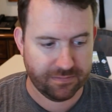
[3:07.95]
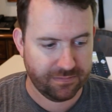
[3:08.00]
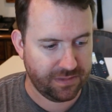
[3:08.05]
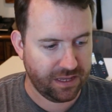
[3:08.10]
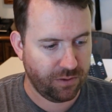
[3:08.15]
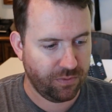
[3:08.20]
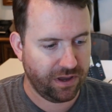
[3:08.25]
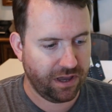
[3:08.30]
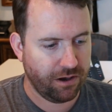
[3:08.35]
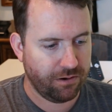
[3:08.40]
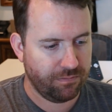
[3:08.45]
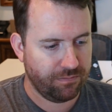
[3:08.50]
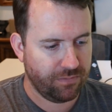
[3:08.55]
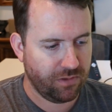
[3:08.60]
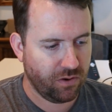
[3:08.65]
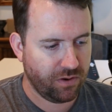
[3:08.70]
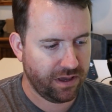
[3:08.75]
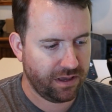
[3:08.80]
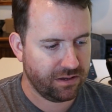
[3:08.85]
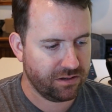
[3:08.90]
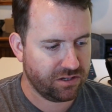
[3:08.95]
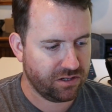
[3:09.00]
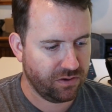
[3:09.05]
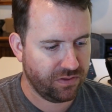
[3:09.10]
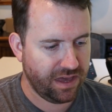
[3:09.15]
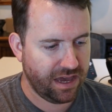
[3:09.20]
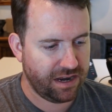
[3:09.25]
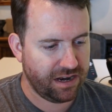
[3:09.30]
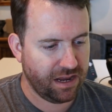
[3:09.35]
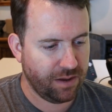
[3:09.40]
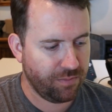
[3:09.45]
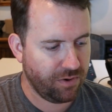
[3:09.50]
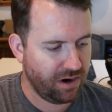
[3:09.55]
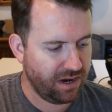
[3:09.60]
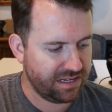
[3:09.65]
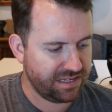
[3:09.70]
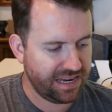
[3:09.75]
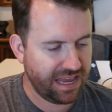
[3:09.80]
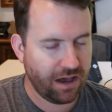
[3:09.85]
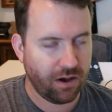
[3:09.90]
There we go. Okay, so that number
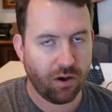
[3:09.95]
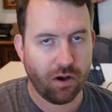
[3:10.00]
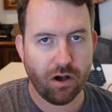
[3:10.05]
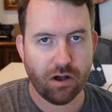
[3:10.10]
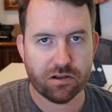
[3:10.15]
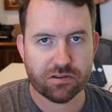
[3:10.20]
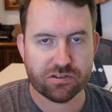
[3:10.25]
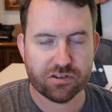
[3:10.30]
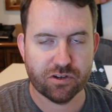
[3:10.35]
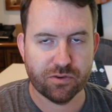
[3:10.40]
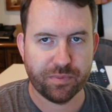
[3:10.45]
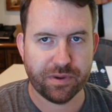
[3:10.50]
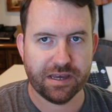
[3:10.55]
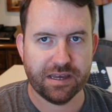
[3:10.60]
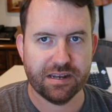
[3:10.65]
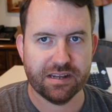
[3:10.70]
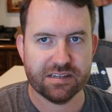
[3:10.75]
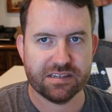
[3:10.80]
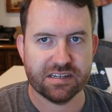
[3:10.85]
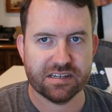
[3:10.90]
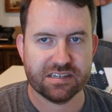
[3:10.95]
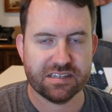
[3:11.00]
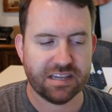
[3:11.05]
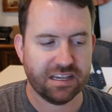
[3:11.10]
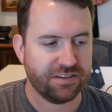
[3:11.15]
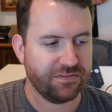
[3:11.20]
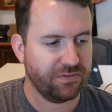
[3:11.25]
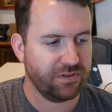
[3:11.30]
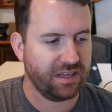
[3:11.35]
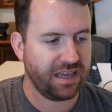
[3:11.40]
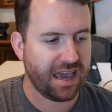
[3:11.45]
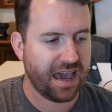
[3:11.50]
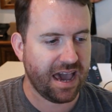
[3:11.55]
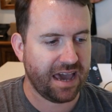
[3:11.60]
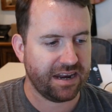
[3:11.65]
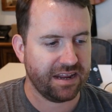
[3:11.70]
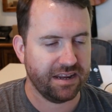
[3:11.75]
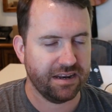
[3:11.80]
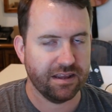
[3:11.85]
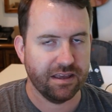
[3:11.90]
has now also been successfully
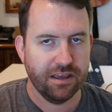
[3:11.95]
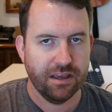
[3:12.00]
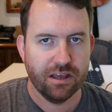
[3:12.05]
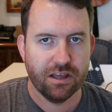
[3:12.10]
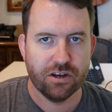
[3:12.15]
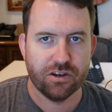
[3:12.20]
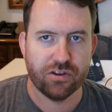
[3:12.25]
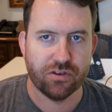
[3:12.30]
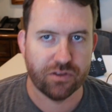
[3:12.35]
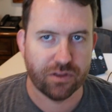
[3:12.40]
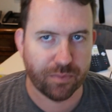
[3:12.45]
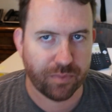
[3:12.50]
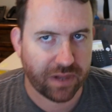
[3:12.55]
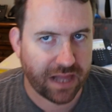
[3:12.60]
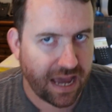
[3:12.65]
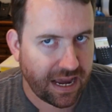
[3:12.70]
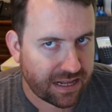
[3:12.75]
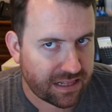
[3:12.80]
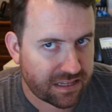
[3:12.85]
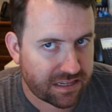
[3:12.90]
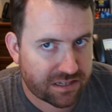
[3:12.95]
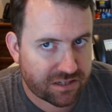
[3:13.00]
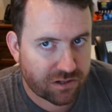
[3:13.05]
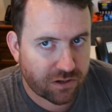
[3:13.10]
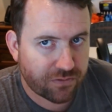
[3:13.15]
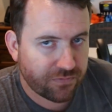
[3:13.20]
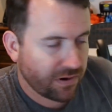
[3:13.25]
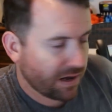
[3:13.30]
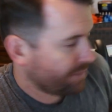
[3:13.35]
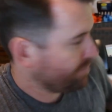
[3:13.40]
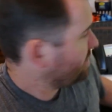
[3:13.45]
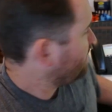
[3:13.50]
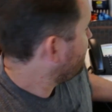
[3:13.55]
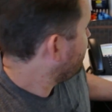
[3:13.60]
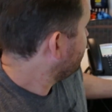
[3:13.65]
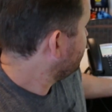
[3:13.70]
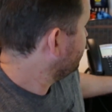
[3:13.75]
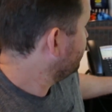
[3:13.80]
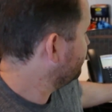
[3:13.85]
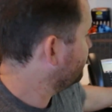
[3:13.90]
added to the blacklist. So if I'm
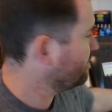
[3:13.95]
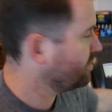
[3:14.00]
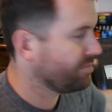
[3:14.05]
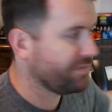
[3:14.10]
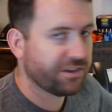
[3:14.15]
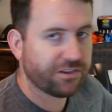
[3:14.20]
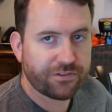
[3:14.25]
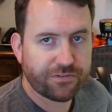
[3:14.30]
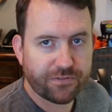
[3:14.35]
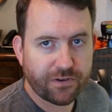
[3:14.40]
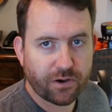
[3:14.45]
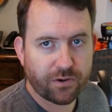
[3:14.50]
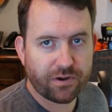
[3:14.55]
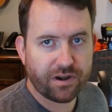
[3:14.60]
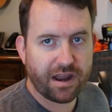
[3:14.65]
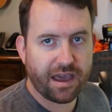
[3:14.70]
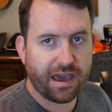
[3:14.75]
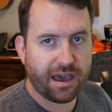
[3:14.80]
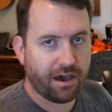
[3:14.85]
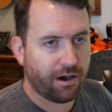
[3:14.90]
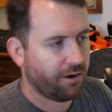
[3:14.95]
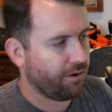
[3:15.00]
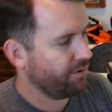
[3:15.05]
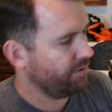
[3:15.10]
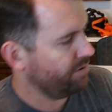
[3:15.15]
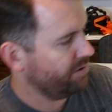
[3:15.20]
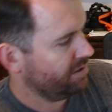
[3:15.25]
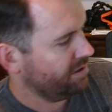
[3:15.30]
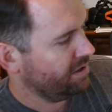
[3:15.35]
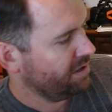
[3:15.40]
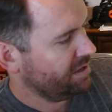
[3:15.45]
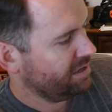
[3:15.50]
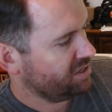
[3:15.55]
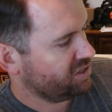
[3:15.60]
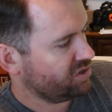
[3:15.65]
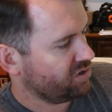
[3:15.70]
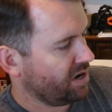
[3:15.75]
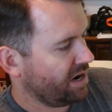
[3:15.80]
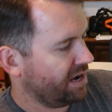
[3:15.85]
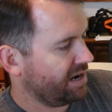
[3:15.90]
calling from this phone now, let's
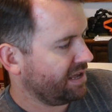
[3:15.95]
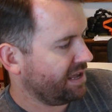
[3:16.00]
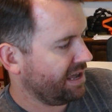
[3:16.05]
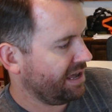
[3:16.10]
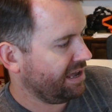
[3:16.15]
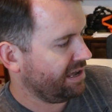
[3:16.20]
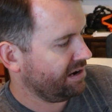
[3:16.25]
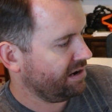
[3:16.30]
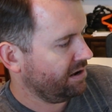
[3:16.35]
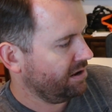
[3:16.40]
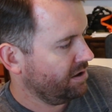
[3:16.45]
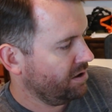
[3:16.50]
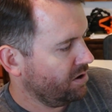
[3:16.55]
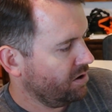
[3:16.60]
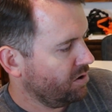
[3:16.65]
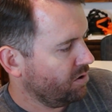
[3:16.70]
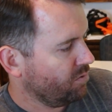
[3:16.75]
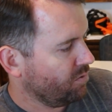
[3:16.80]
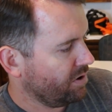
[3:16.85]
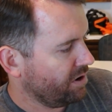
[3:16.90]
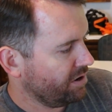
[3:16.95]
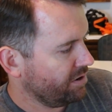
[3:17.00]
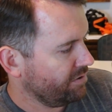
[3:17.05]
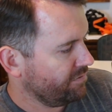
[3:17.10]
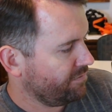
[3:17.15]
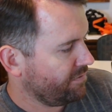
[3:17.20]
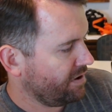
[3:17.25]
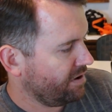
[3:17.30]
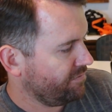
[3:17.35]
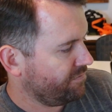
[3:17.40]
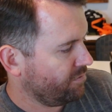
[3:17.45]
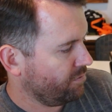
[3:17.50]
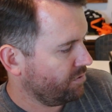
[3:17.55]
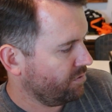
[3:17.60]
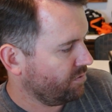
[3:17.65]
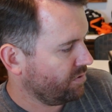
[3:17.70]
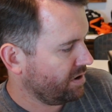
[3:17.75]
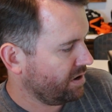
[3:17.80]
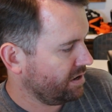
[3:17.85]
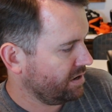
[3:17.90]
try it again. one five
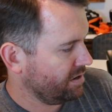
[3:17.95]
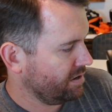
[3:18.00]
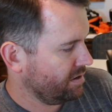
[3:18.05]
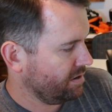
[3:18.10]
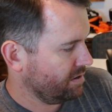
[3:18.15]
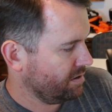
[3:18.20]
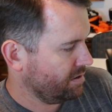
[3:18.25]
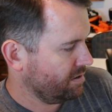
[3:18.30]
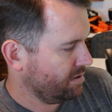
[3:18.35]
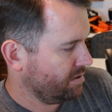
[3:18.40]
four one.